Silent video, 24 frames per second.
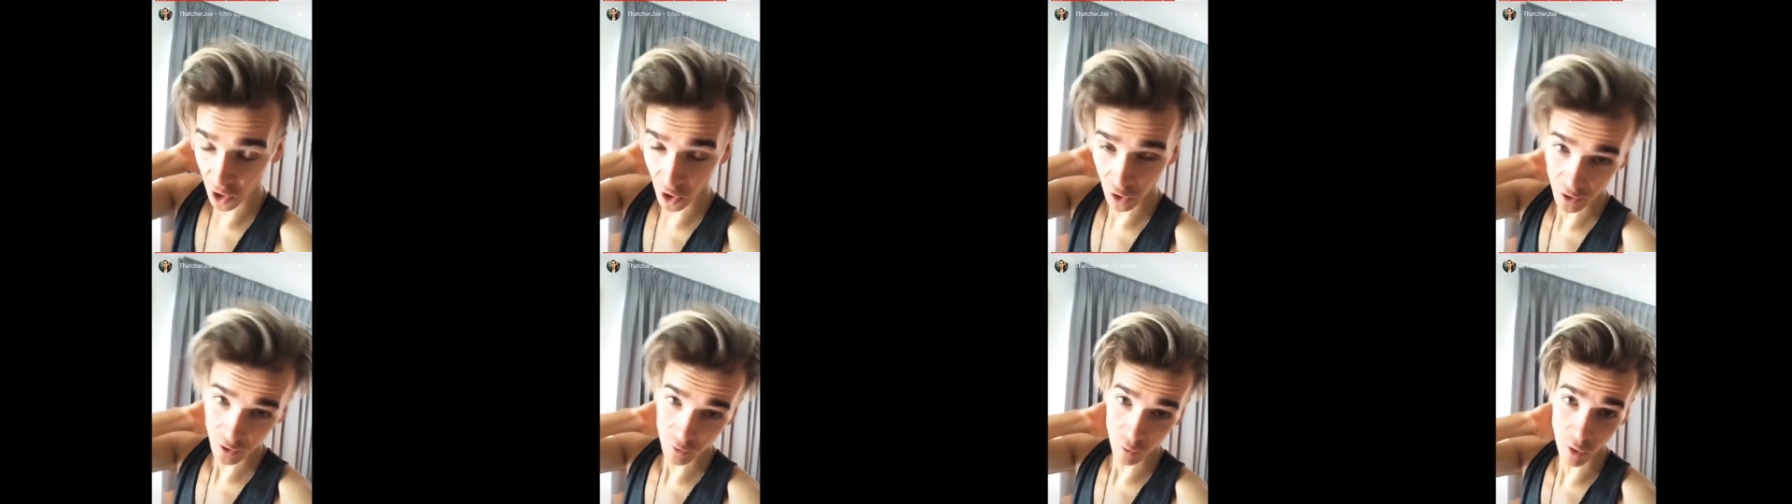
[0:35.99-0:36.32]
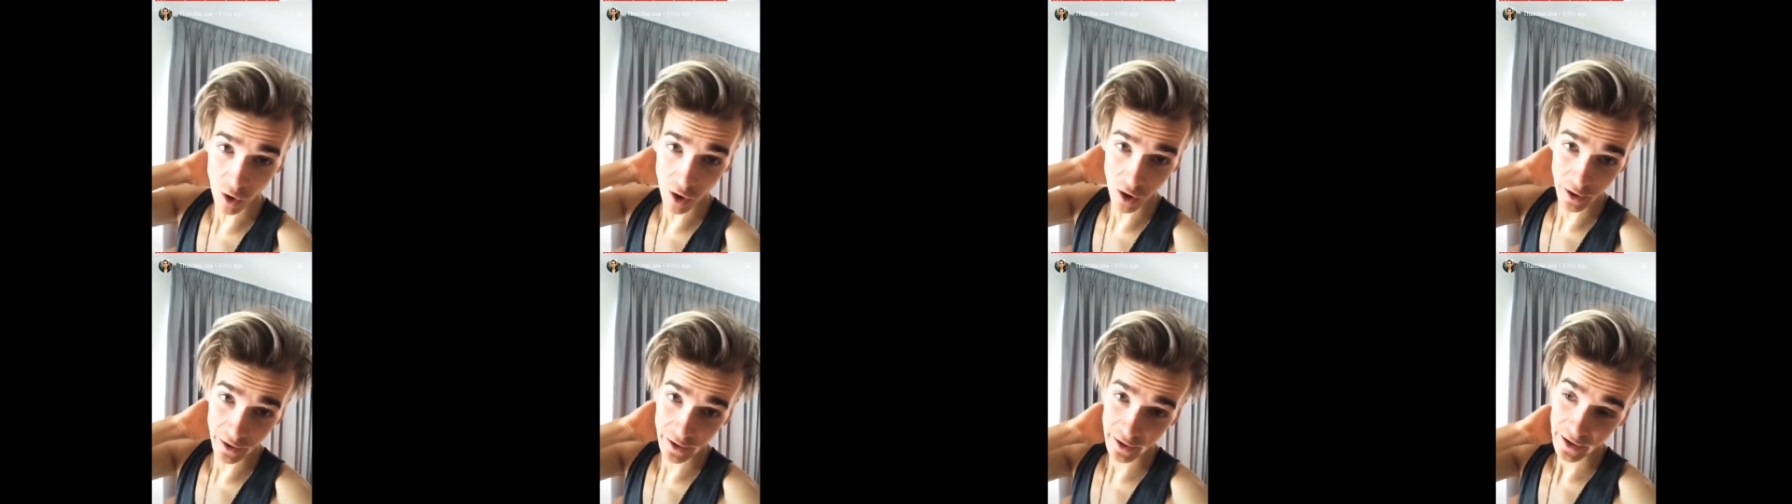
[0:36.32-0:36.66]
Oli
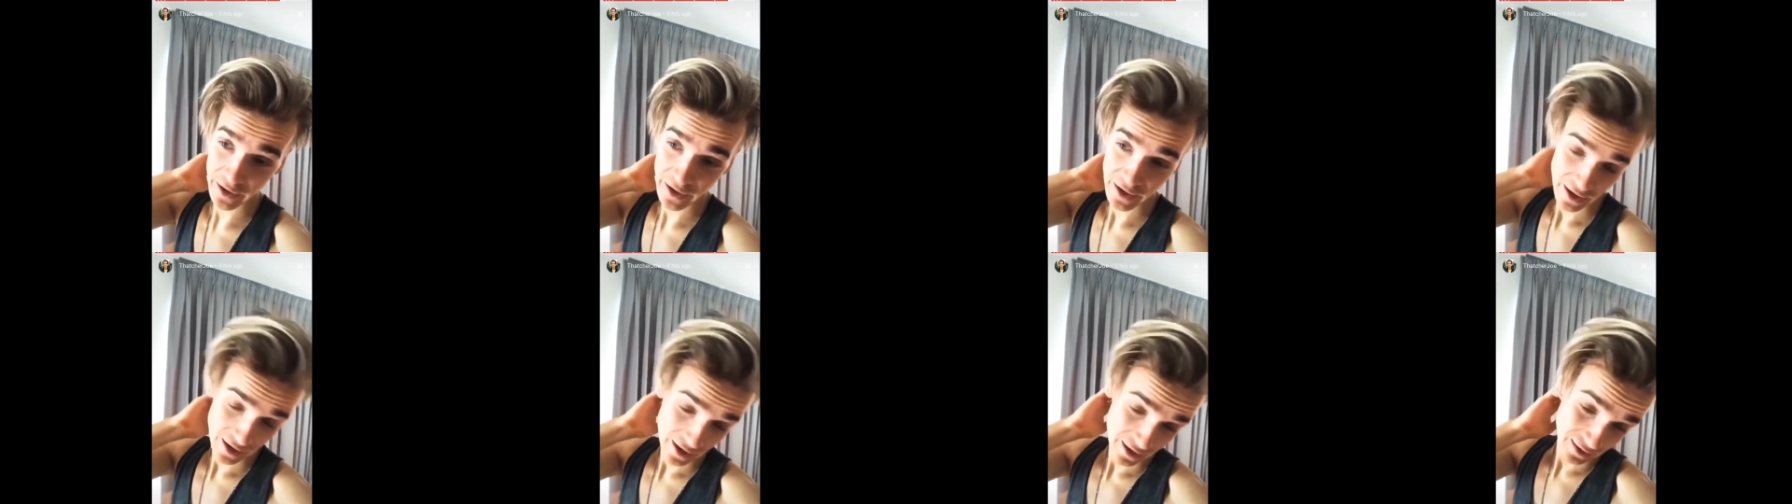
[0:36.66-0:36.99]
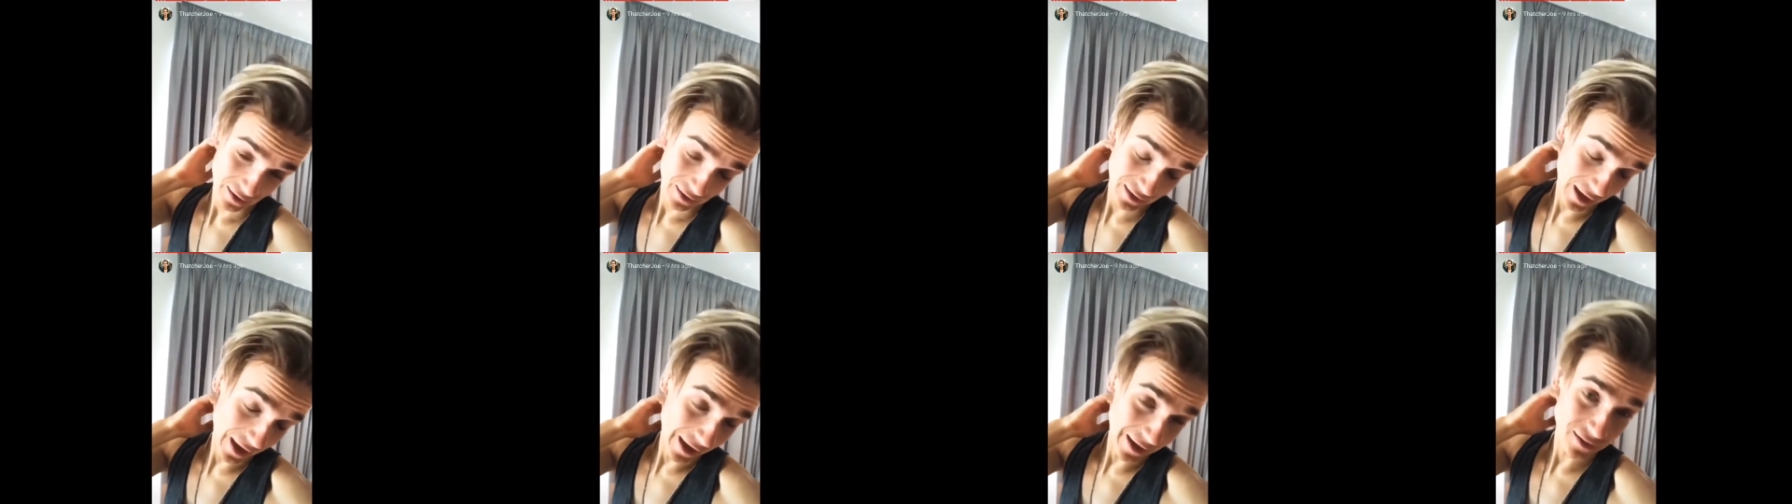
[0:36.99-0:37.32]
White,
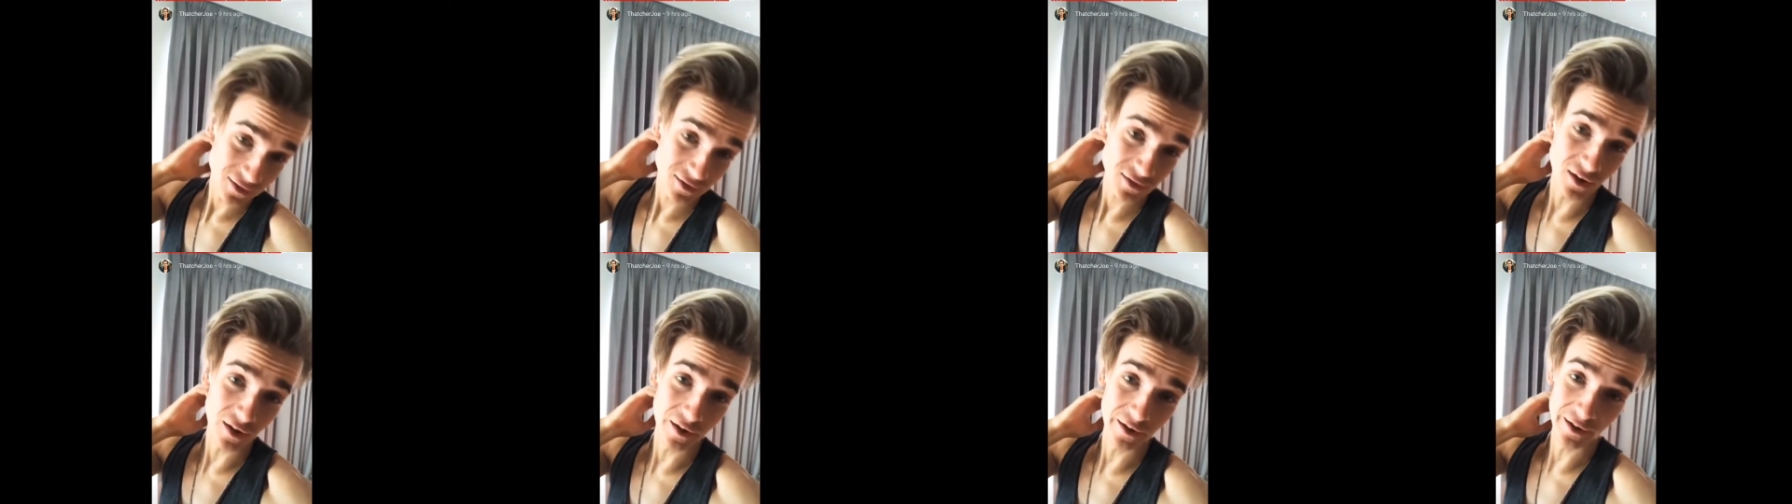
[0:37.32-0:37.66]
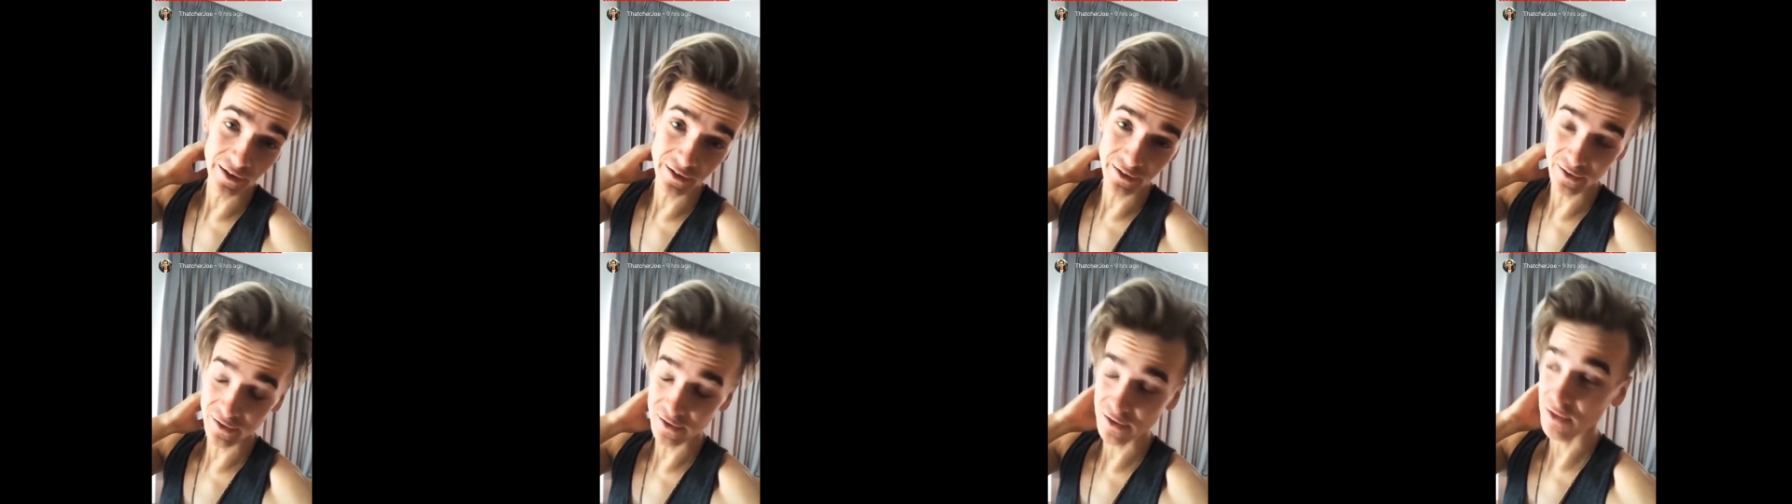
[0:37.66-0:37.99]
get
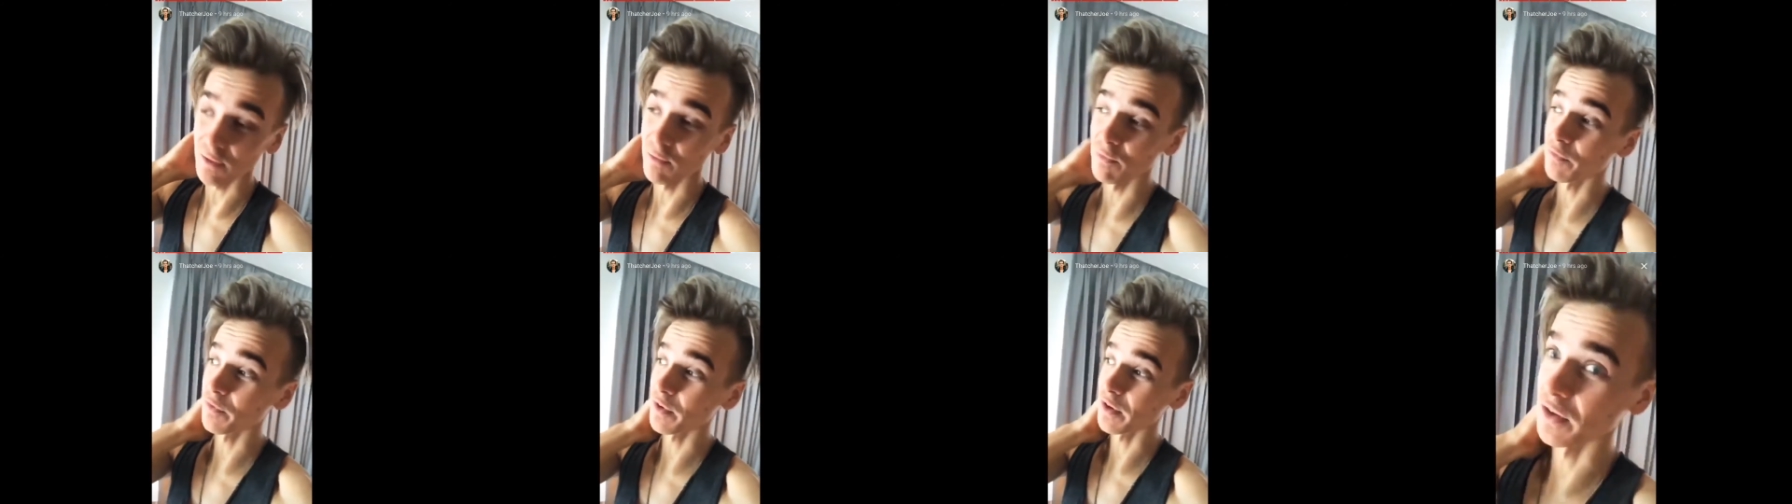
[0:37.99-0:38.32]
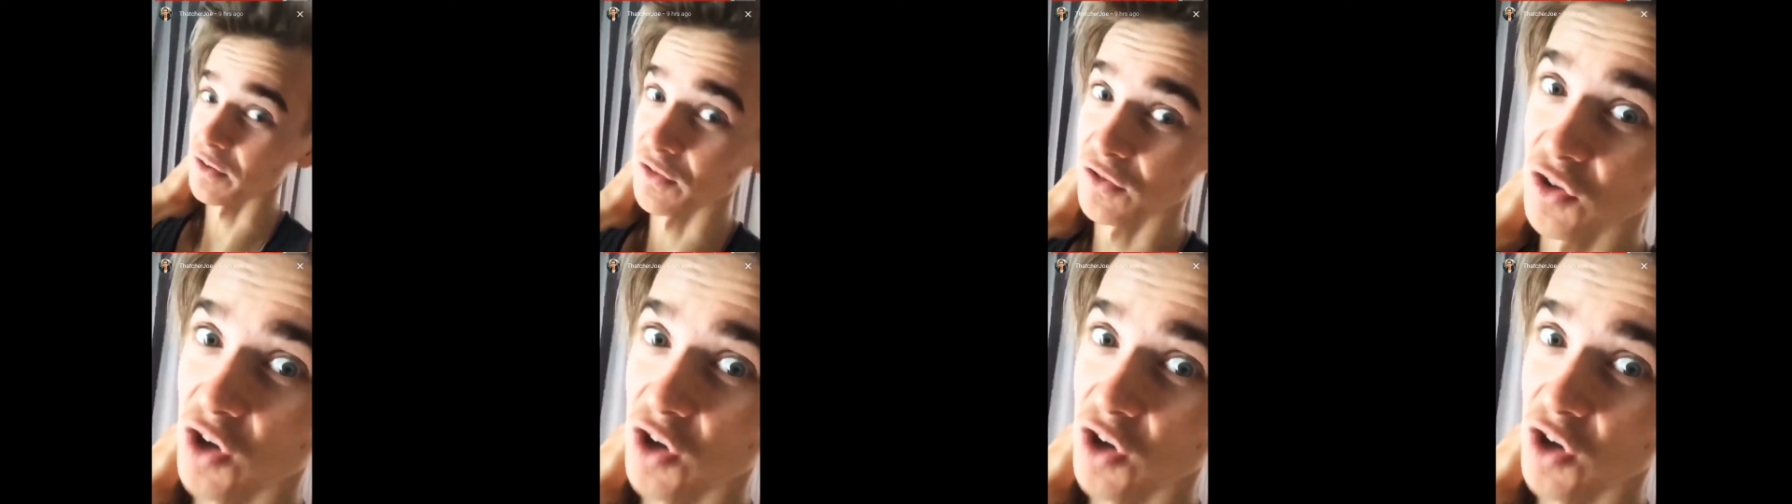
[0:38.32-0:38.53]
excited because something